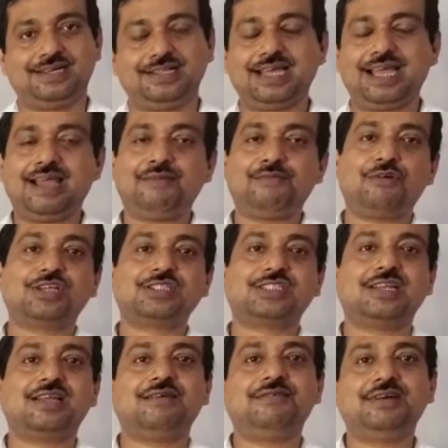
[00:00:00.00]
The amorous
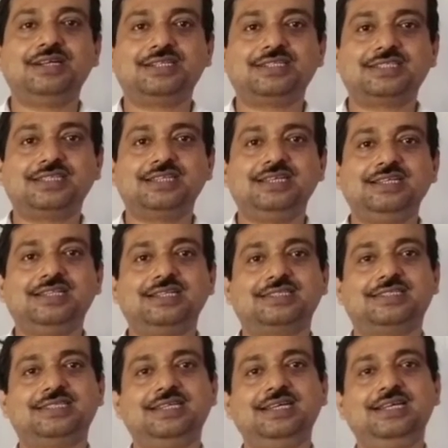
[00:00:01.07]
lovers in the
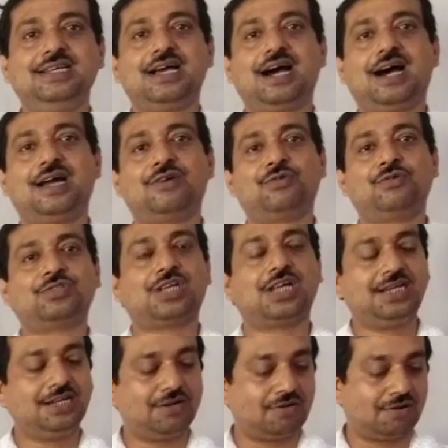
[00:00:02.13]
scene are
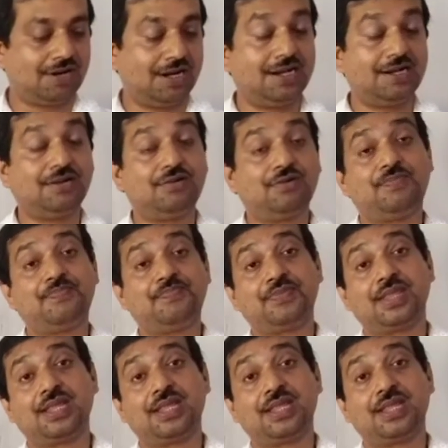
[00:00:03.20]
Rosalind Orlando,